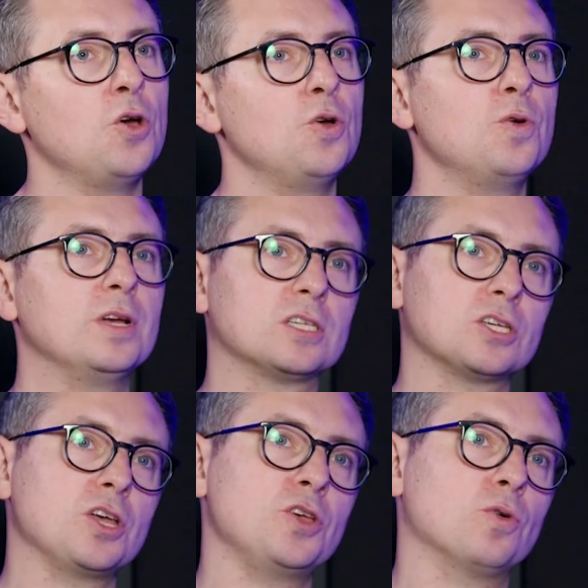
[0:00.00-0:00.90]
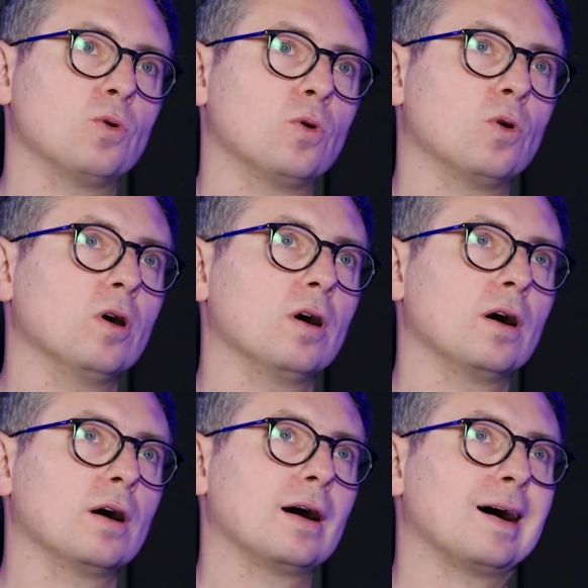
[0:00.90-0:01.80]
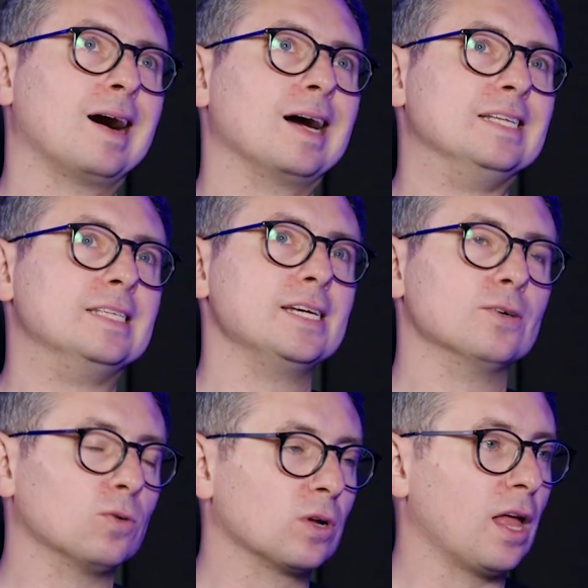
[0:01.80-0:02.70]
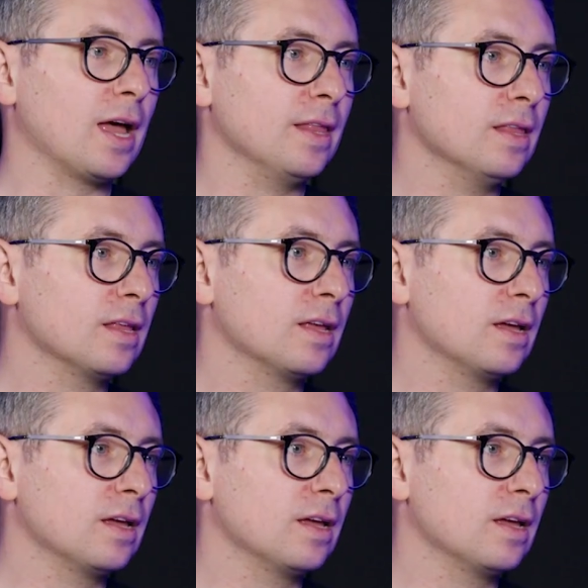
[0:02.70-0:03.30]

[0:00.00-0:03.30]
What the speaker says: Who is your ideal client?